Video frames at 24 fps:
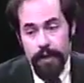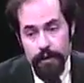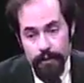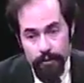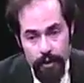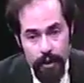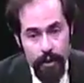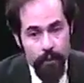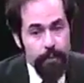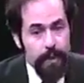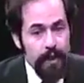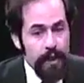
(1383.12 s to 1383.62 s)
And there
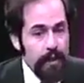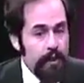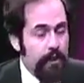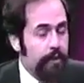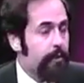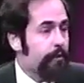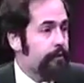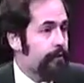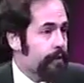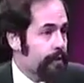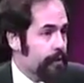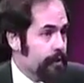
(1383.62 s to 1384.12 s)
are many
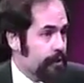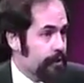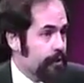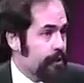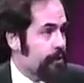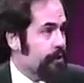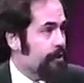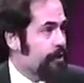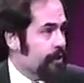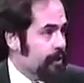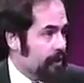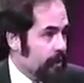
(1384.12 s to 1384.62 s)
other
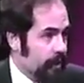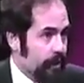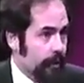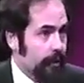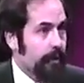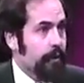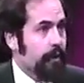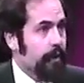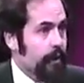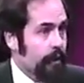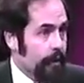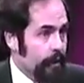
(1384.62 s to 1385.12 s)
physicists in
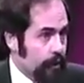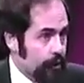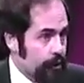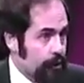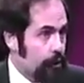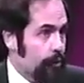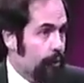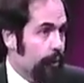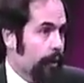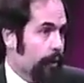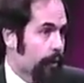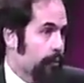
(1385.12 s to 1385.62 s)
Italy and
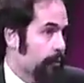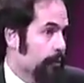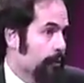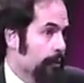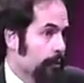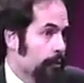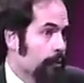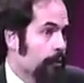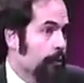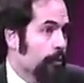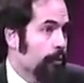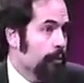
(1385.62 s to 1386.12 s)
elsewhere
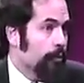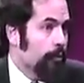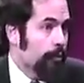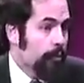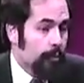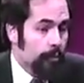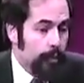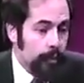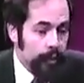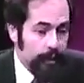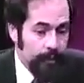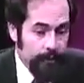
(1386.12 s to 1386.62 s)

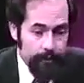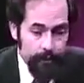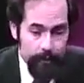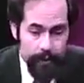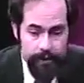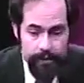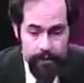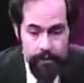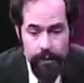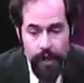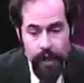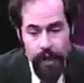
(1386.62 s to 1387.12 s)
who believe
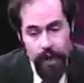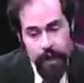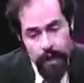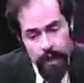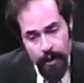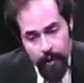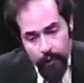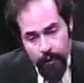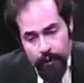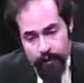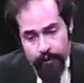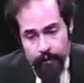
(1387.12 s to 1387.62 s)
this.
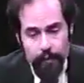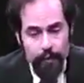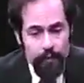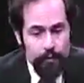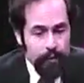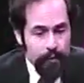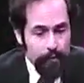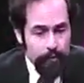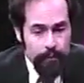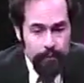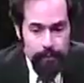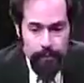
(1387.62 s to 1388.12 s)
However,
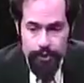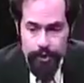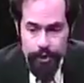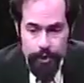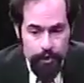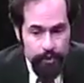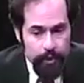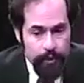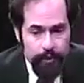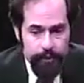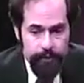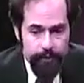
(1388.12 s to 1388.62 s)
the
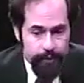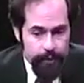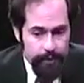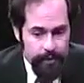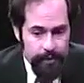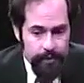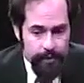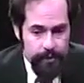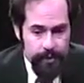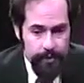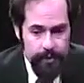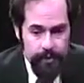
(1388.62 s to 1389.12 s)
majority of
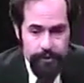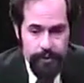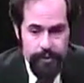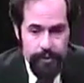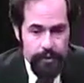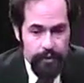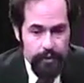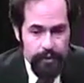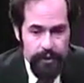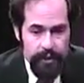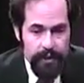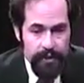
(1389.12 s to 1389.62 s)
physicists
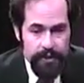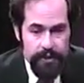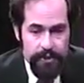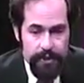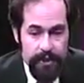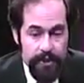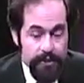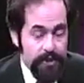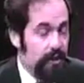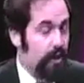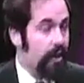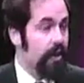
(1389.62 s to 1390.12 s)
in the United
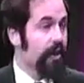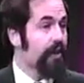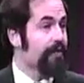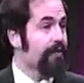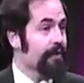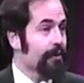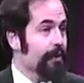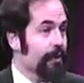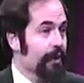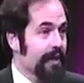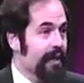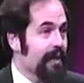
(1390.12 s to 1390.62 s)
States aren't
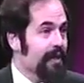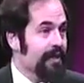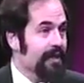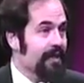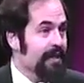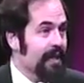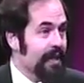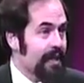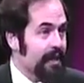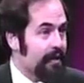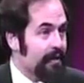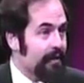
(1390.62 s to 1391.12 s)
even looking at the
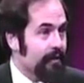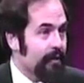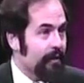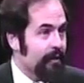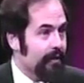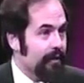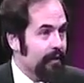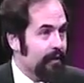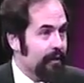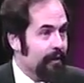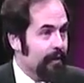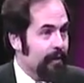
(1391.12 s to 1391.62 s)
data.
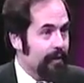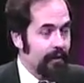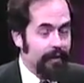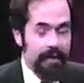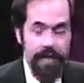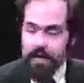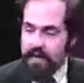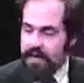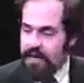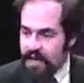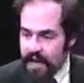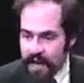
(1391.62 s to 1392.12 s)

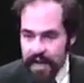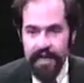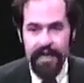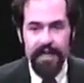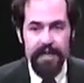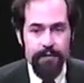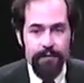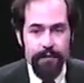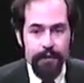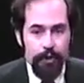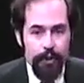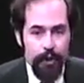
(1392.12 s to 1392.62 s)
They're not
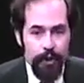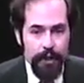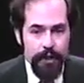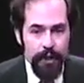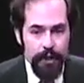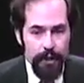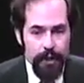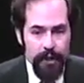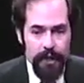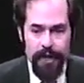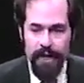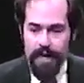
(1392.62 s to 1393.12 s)
even
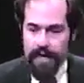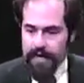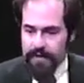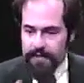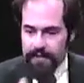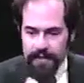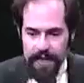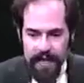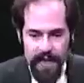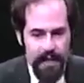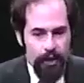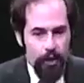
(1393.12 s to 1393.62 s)
looking.
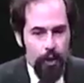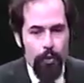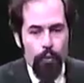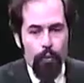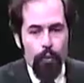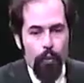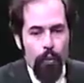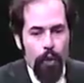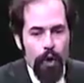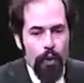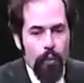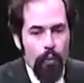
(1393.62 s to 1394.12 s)
They don't
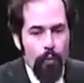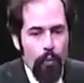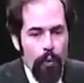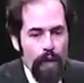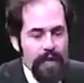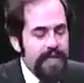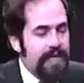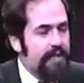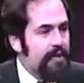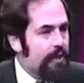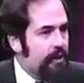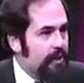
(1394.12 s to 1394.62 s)
want to
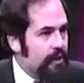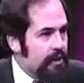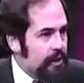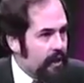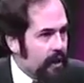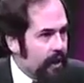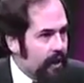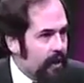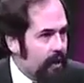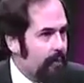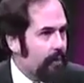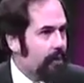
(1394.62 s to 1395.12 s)
waste their
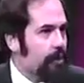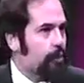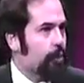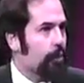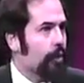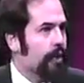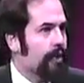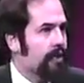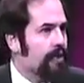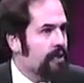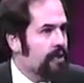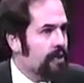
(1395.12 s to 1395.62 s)
time, as
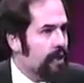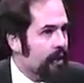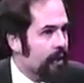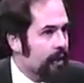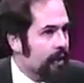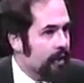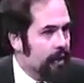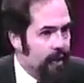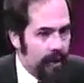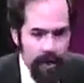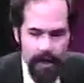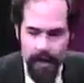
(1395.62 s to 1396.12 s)
one
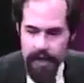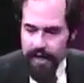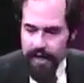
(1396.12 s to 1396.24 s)
said